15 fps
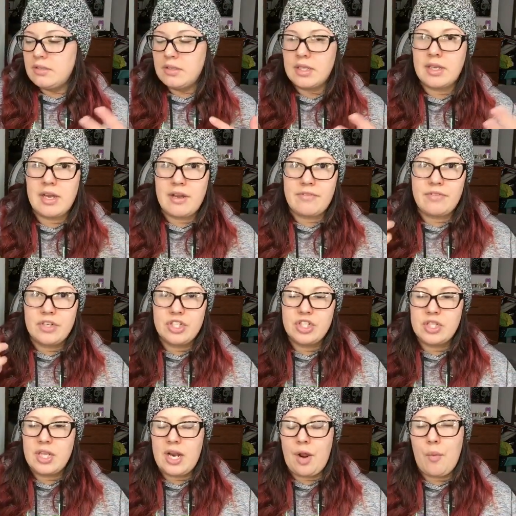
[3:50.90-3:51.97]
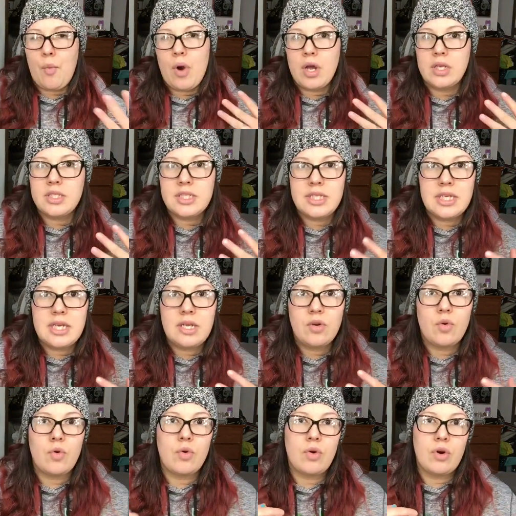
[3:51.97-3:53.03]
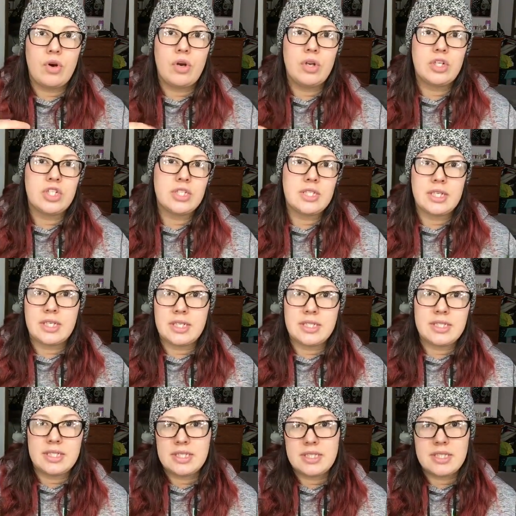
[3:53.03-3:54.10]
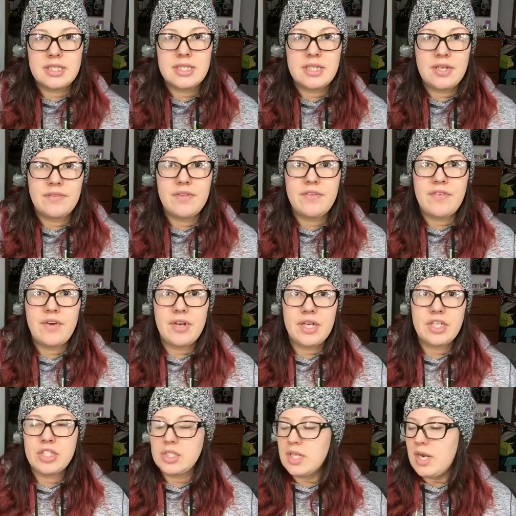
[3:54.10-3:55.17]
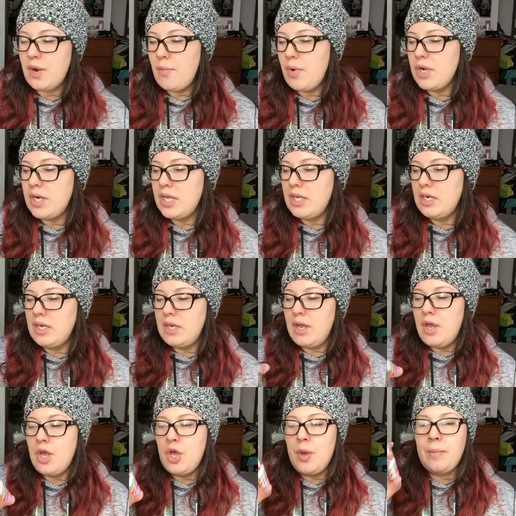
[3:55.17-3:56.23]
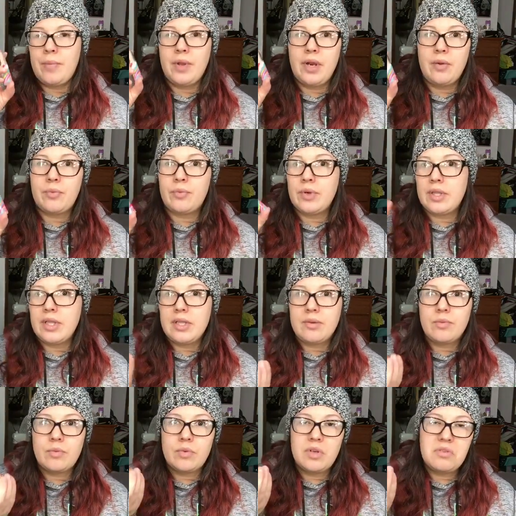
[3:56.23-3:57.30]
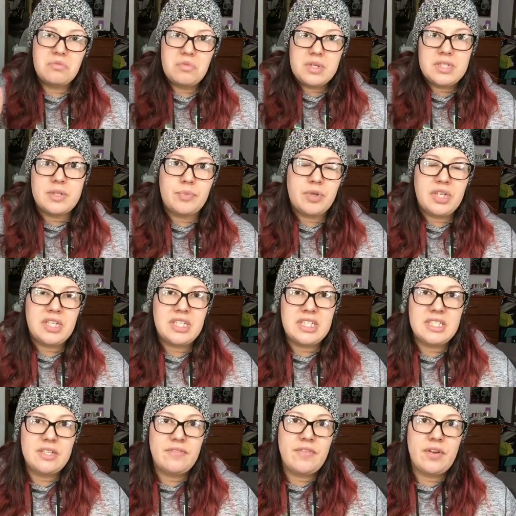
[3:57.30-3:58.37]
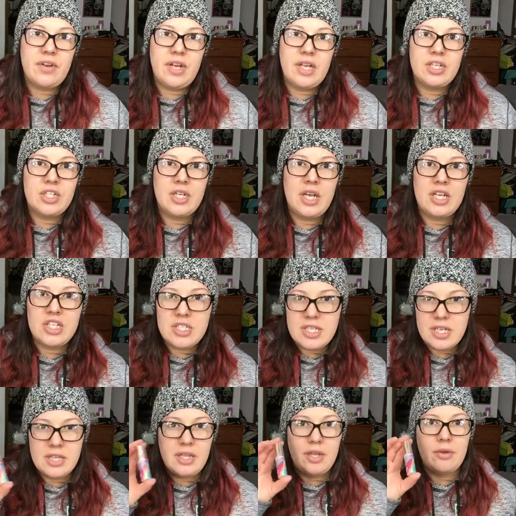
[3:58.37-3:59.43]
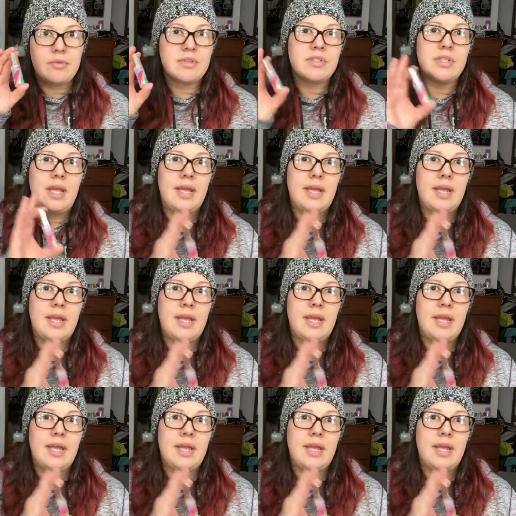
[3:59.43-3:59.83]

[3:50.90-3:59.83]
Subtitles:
the coverage that I wanted or just the consistency of the foundation that I wanted. But it really was a pretty decent foundation. I just didn't think it was